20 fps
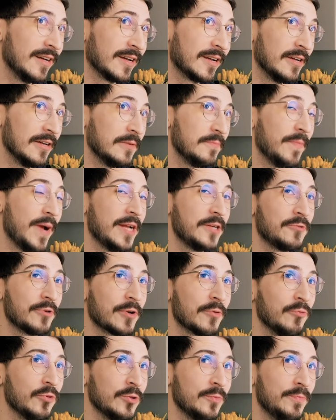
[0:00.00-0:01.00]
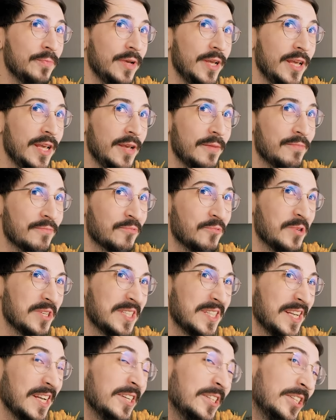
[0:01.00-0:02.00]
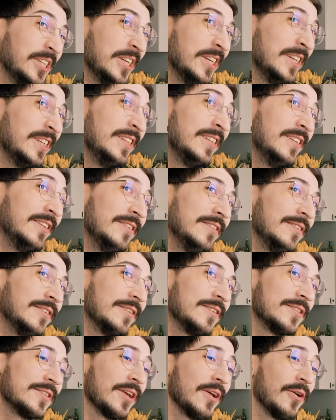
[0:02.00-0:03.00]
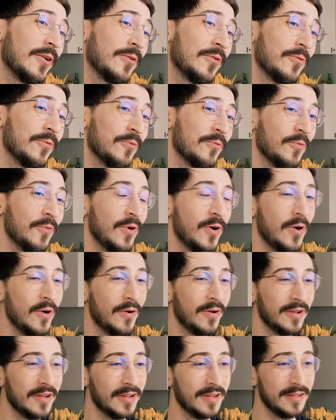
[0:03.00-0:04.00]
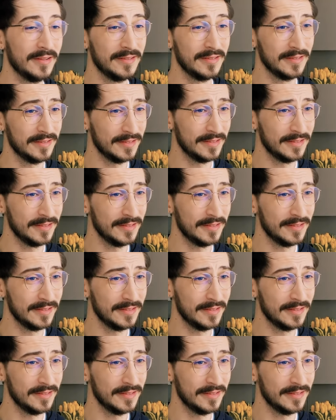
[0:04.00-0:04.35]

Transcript: a good metric would be precision. So uh,